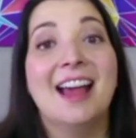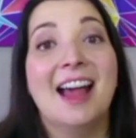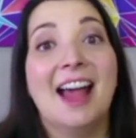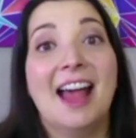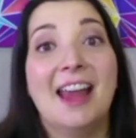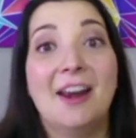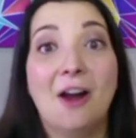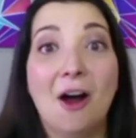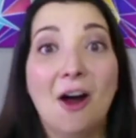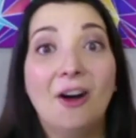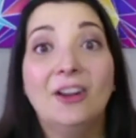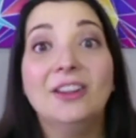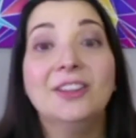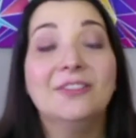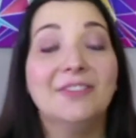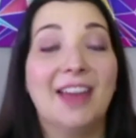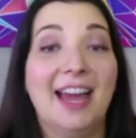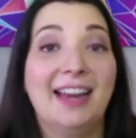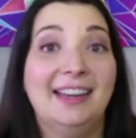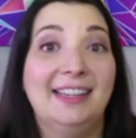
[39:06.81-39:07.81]
And all of
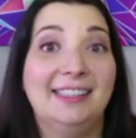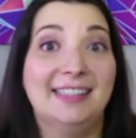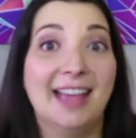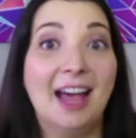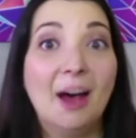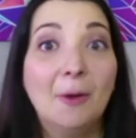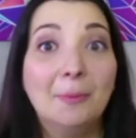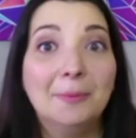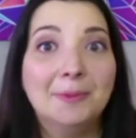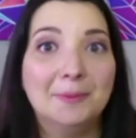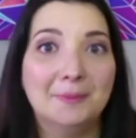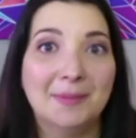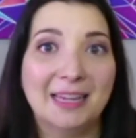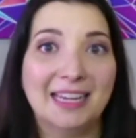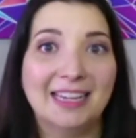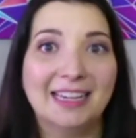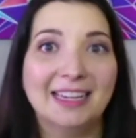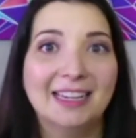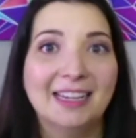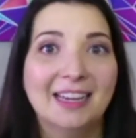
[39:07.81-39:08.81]
that has helped
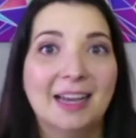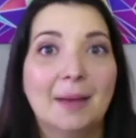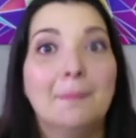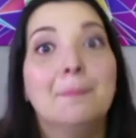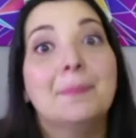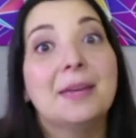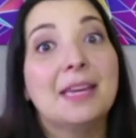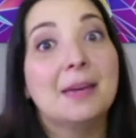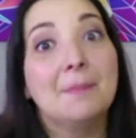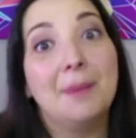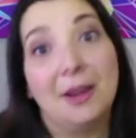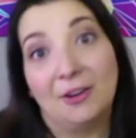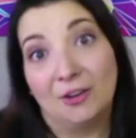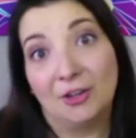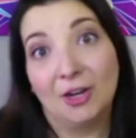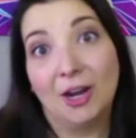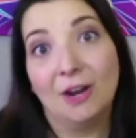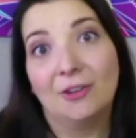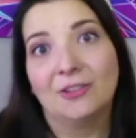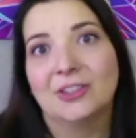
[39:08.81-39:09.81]
me be a better
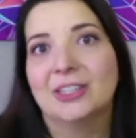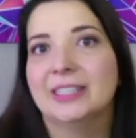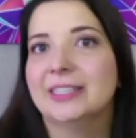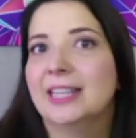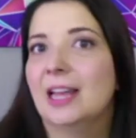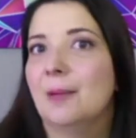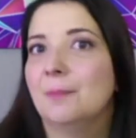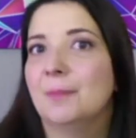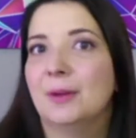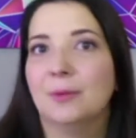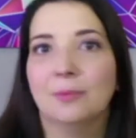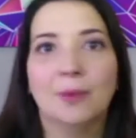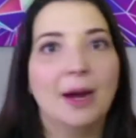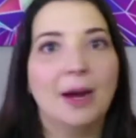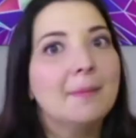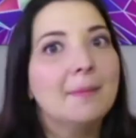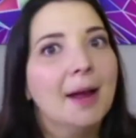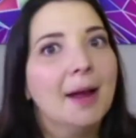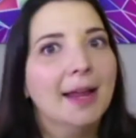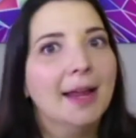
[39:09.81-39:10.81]
coach. It's helped me
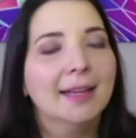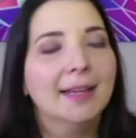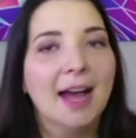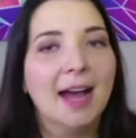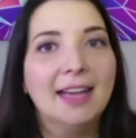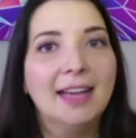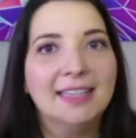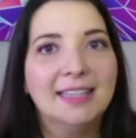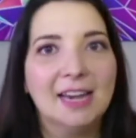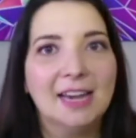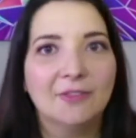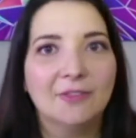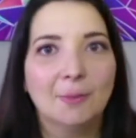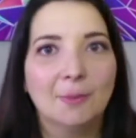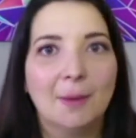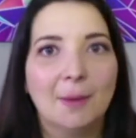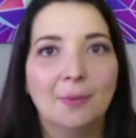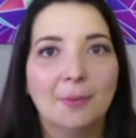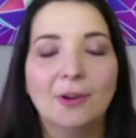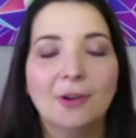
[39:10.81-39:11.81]
write my content for
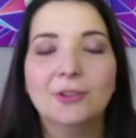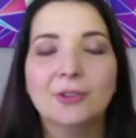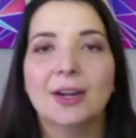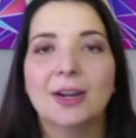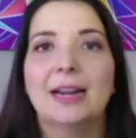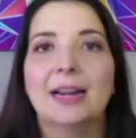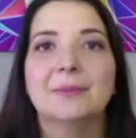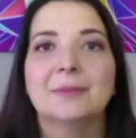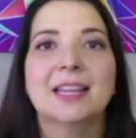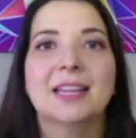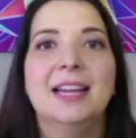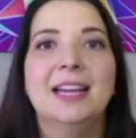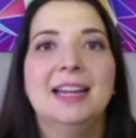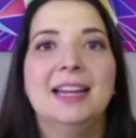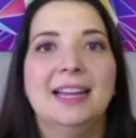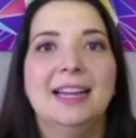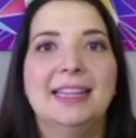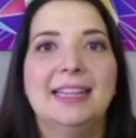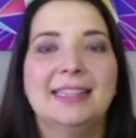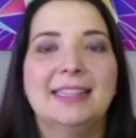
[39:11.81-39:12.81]
my programs.
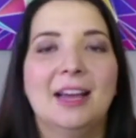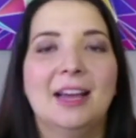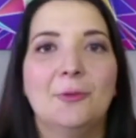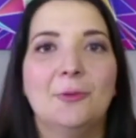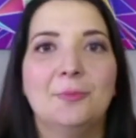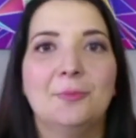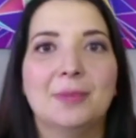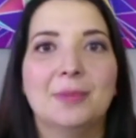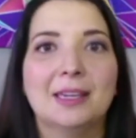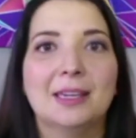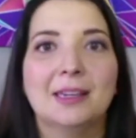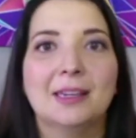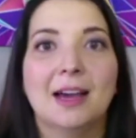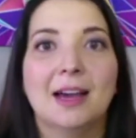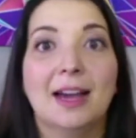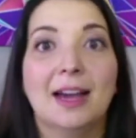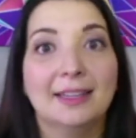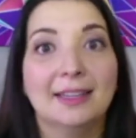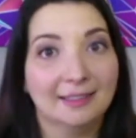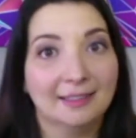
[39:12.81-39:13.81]
It's helped me
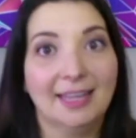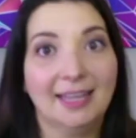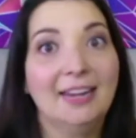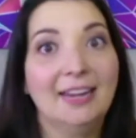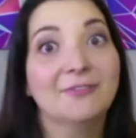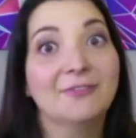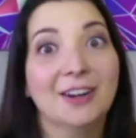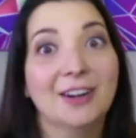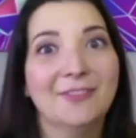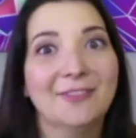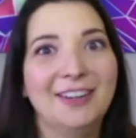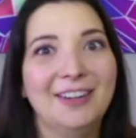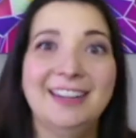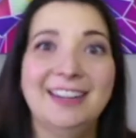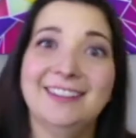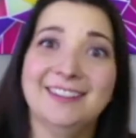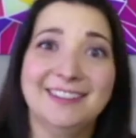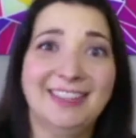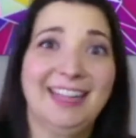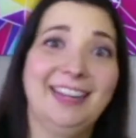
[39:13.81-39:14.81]
uh, get in front of
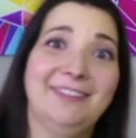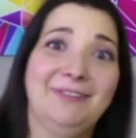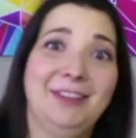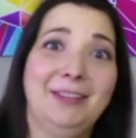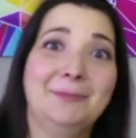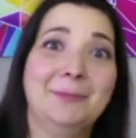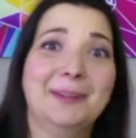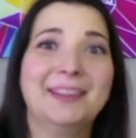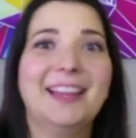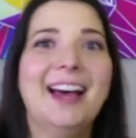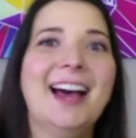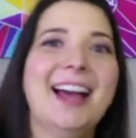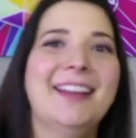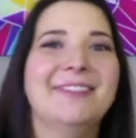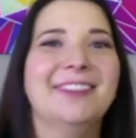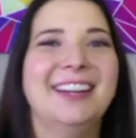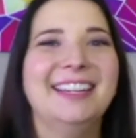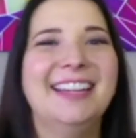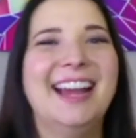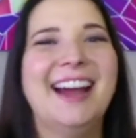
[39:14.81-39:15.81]
videos like Facebook Live
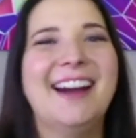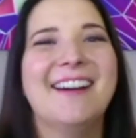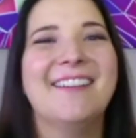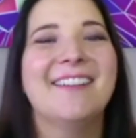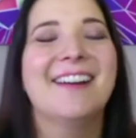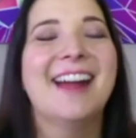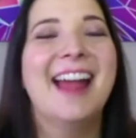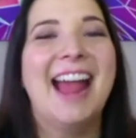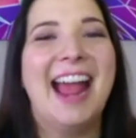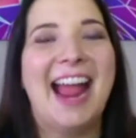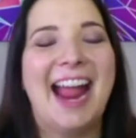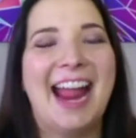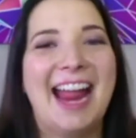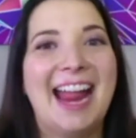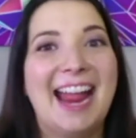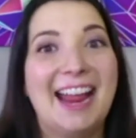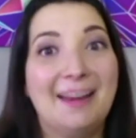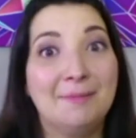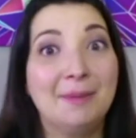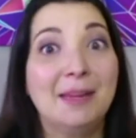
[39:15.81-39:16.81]
right now
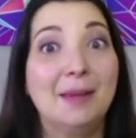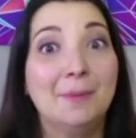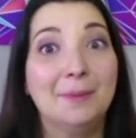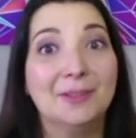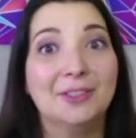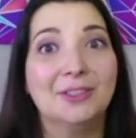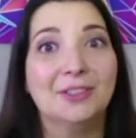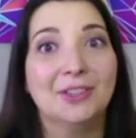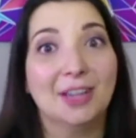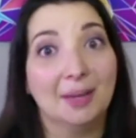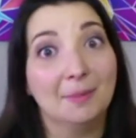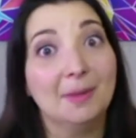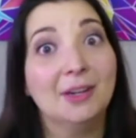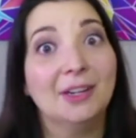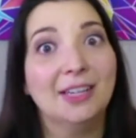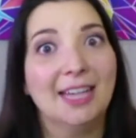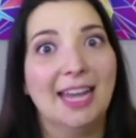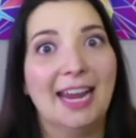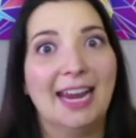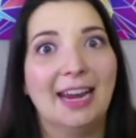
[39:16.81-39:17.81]
and, and be able to
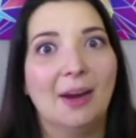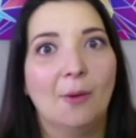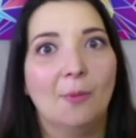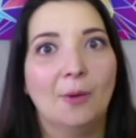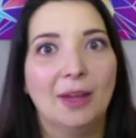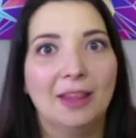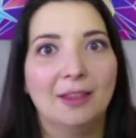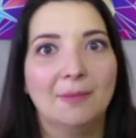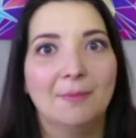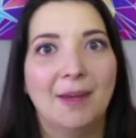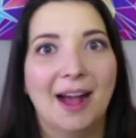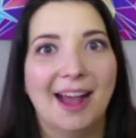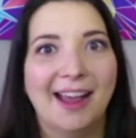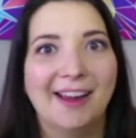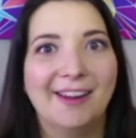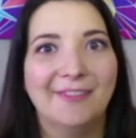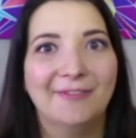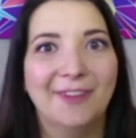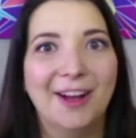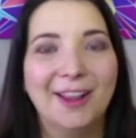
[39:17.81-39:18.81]
communicate with
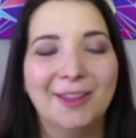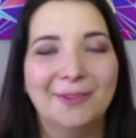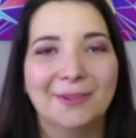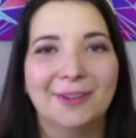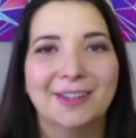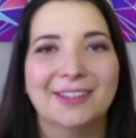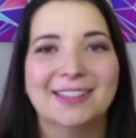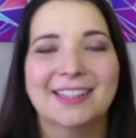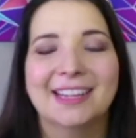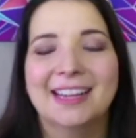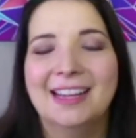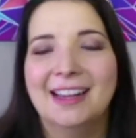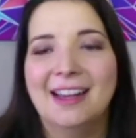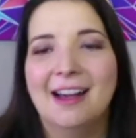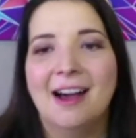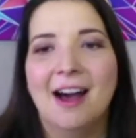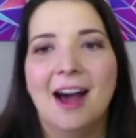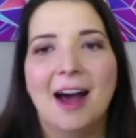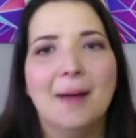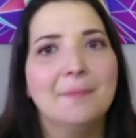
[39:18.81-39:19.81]
my followers.
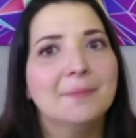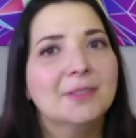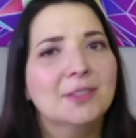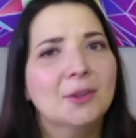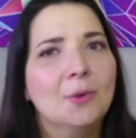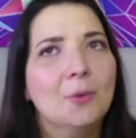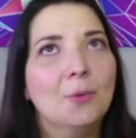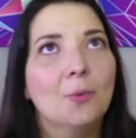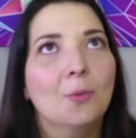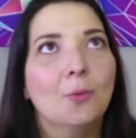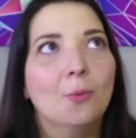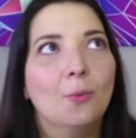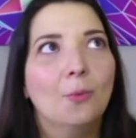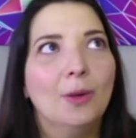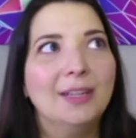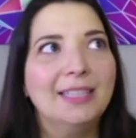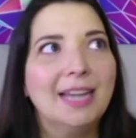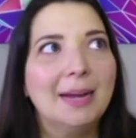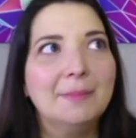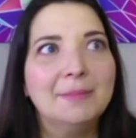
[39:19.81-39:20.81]
Um, so,
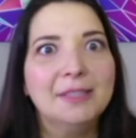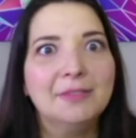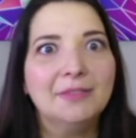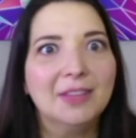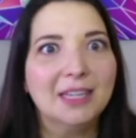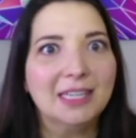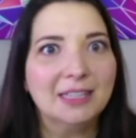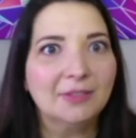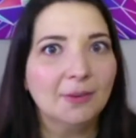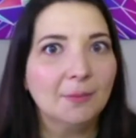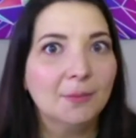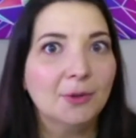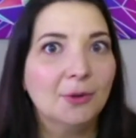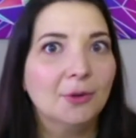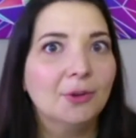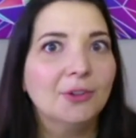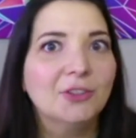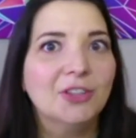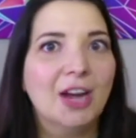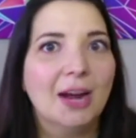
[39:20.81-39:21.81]
what types of things from
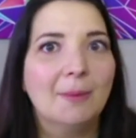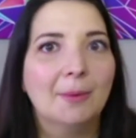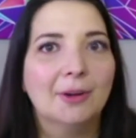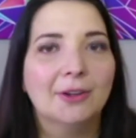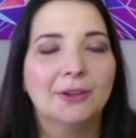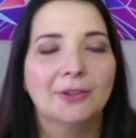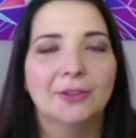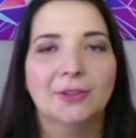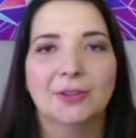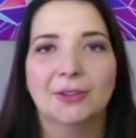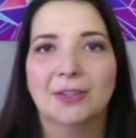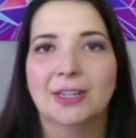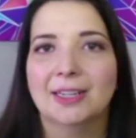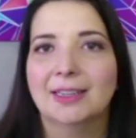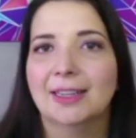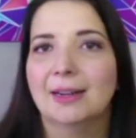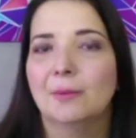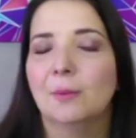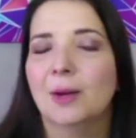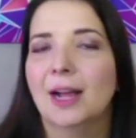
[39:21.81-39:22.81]
your job are you learning?
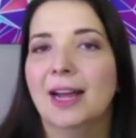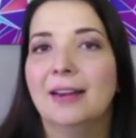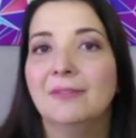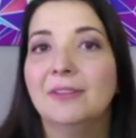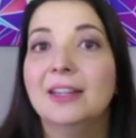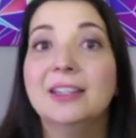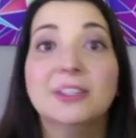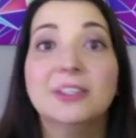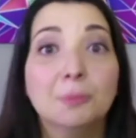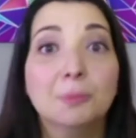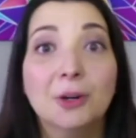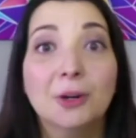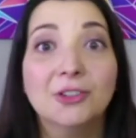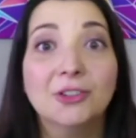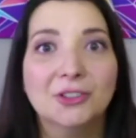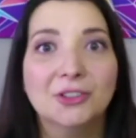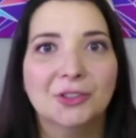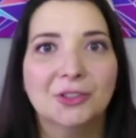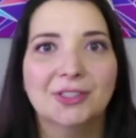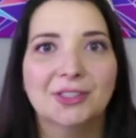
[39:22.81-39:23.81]
Like, what kind of
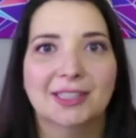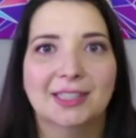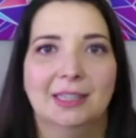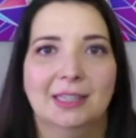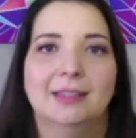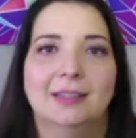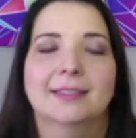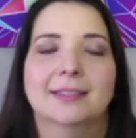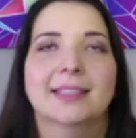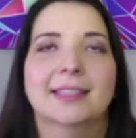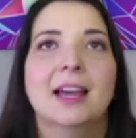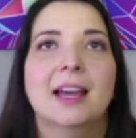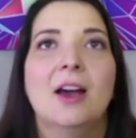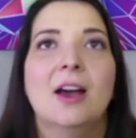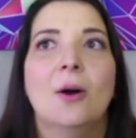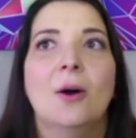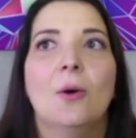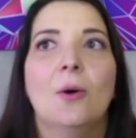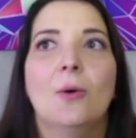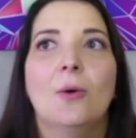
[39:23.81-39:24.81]
interpersonal skills
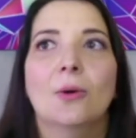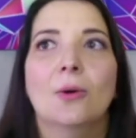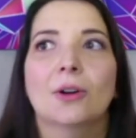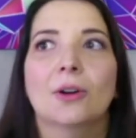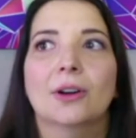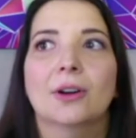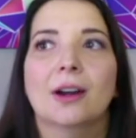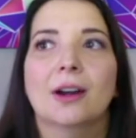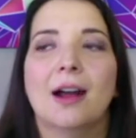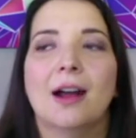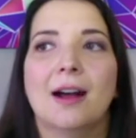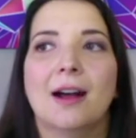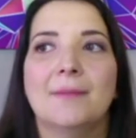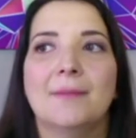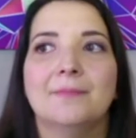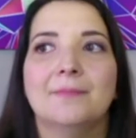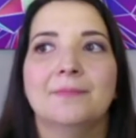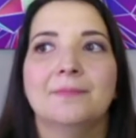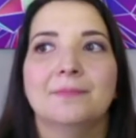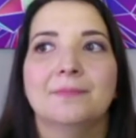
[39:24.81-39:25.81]
or
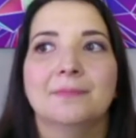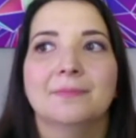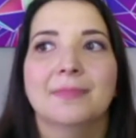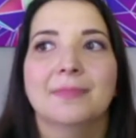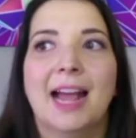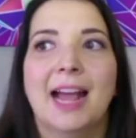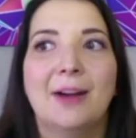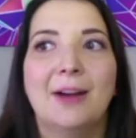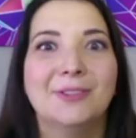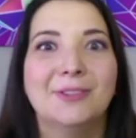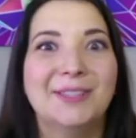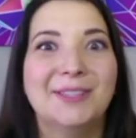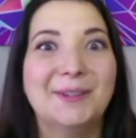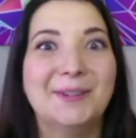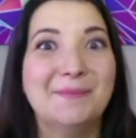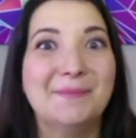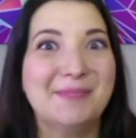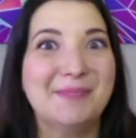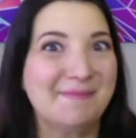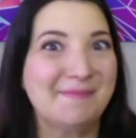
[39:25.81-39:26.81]
um, how
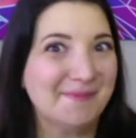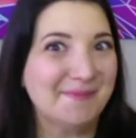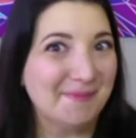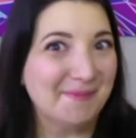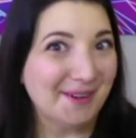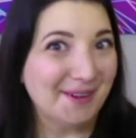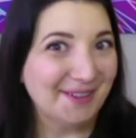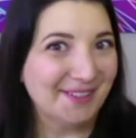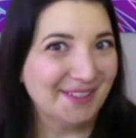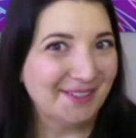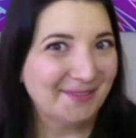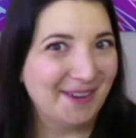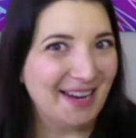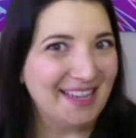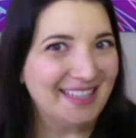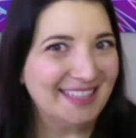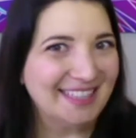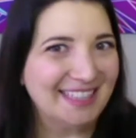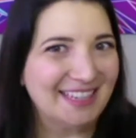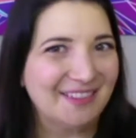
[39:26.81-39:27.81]
to be
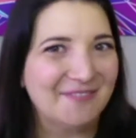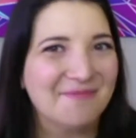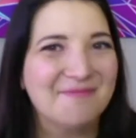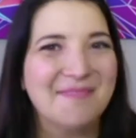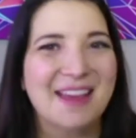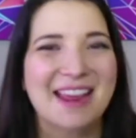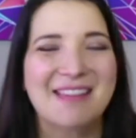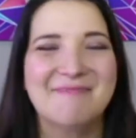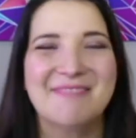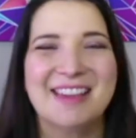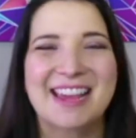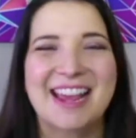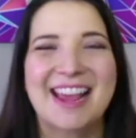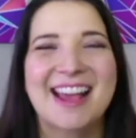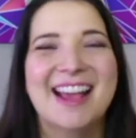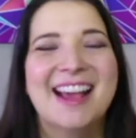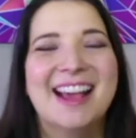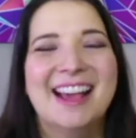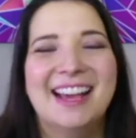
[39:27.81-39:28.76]
persuasive, maybe?